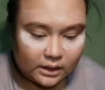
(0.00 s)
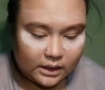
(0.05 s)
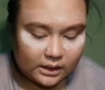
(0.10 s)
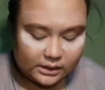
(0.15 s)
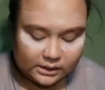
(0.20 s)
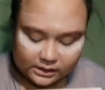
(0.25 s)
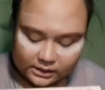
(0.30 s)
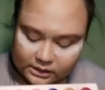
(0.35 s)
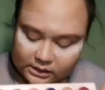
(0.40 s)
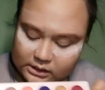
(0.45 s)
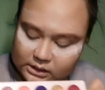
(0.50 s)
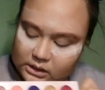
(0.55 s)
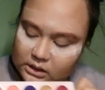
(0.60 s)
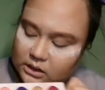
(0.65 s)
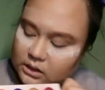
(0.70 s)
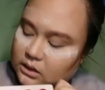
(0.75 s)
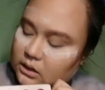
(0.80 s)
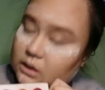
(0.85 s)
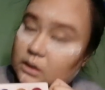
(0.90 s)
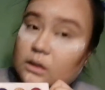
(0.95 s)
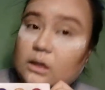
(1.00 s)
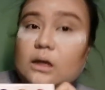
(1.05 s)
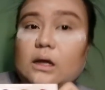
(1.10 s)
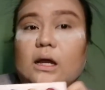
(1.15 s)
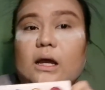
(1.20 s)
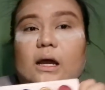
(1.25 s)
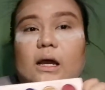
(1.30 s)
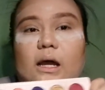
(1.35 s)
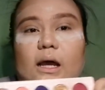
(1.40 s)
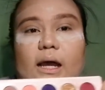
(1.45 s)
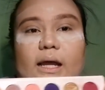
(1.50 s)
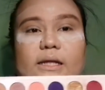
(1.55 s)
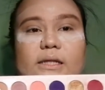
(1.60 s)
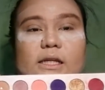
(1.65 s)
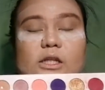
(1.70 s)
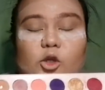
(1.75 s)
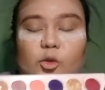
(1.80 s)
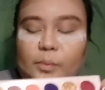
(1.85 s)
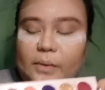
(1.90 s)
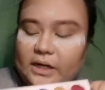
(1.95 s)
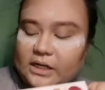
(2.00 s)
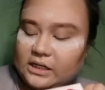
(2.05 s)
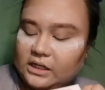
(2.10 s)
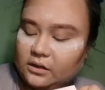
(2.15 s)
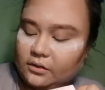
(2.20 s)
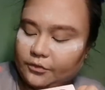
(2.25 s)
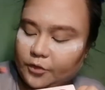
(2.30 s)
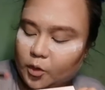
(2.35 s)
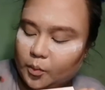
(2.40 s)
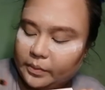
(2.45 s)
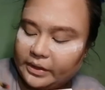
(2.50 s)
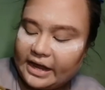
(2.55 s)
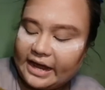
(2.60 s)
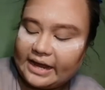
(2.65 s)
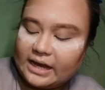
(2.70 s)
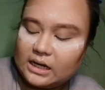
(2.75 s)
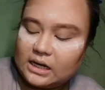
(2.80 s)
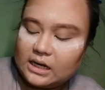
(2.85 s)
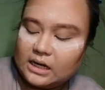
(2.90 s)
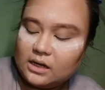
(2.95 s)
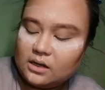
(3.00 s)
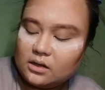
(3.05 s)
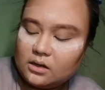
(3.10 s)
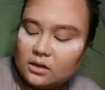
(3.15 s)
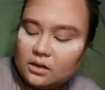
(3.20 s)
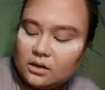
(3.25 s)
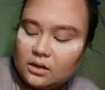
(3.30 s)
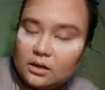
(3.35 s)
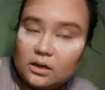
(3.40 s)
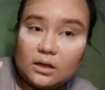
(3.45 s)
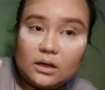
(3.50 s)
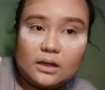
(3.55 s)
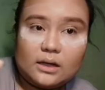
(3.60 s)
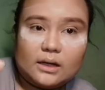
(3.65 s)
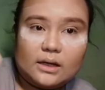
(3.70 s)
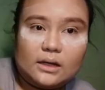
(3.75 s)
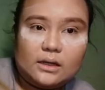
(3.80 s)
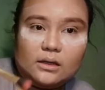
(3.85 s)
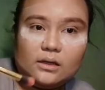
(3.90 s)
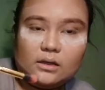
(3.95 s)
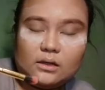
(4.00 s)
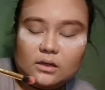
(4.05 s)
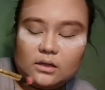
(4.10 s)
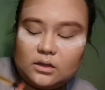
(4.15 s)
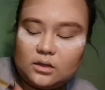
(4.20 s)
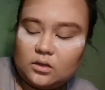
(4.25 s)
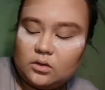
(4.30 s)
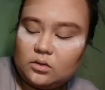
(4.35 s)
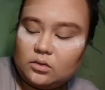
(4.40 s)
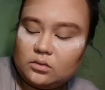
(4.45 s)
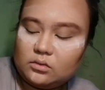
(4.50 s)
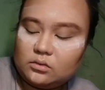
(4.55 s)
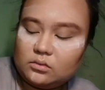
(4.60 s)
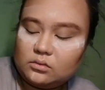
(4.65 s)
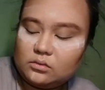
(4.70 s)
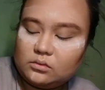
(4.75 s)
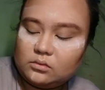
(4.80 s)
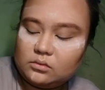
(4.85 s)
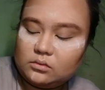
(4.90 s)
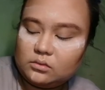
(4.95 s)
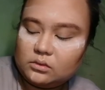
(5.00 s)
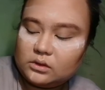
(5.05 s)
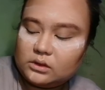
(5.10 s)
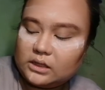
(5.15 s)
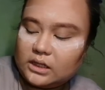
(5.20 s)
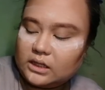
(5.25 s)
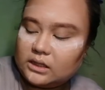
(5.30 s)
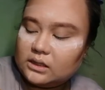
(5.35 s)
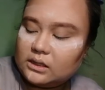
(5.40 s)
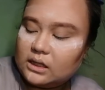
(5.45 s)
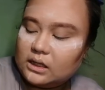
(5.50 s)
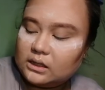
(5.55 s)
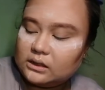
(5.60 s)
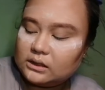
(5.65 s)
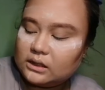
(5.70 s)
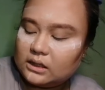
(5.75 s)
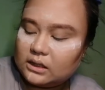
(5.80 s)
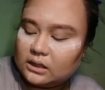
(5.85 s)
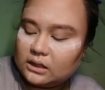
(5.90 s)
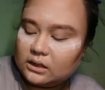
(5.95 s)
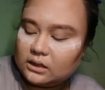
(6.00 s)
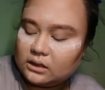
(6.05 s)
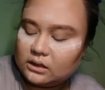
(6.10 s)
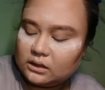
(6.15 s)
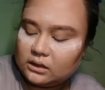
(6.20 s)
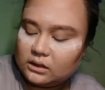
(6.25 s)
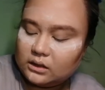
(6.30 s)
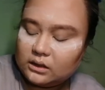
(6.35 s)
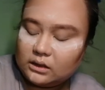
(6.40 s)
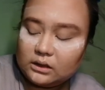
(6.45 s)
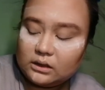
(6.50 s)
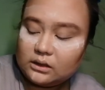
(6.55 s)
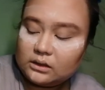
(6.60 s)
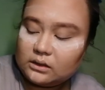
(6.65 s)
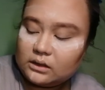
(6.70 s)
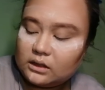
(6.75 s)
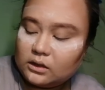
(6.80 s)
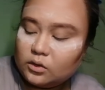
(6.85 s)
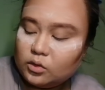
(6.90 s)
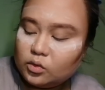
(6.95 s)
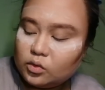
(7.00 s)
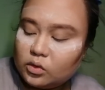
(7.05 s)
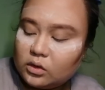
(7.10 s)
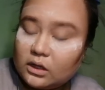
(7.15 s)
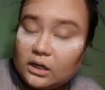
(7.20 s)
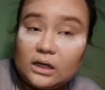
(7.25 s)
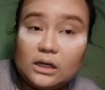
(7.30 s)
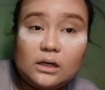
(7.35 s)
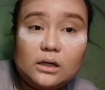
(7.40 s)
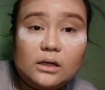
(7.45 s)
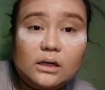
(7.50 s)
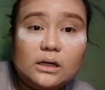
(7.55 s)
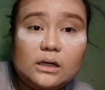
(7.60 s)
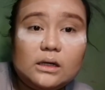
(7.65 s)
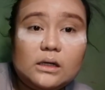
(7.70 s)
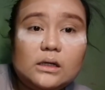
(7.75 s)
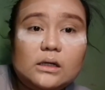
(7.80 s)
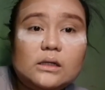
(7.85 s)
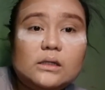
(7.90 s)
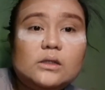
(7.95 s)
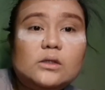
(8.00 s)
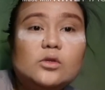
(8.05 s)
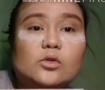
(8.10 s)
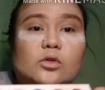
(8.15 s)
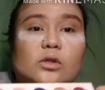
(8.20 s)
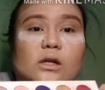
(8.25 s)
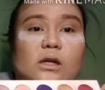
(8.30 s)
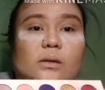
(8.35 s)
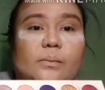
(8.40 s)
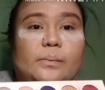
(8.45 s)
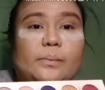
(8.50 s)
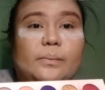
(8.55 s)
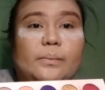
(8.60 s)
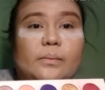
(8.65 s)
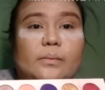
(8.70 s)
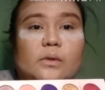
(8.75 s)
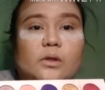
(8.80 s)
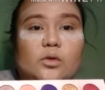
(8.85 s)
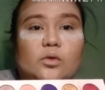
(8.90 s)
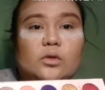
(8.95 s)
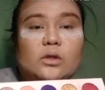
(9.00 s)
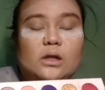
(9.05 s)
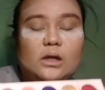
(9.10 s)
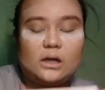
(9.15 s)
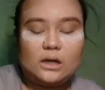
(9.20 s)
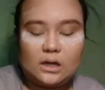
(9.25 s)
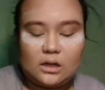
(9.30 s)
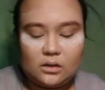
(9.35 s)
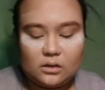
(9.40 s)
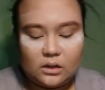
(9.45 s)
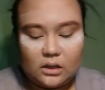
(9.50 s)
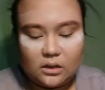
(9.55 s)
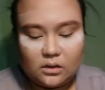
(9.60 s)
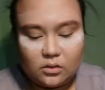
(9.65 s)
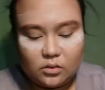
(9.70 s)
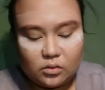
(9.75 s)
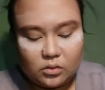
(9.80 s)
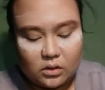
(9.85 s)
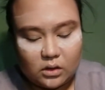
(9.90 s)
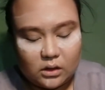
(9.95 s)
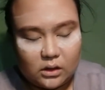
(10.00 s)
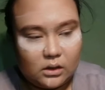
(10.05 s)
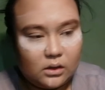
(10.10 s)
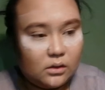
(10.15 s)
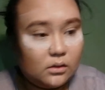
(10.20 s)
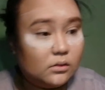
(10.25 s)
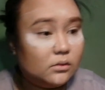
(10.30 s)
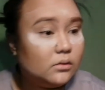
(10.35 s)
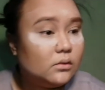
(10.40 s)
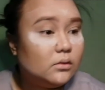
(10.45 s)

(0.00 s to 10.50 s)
this eyeshadow palette from Kylie. Ayan. Yung shade lang na neutral. Neutral lang. Ayan, neutral.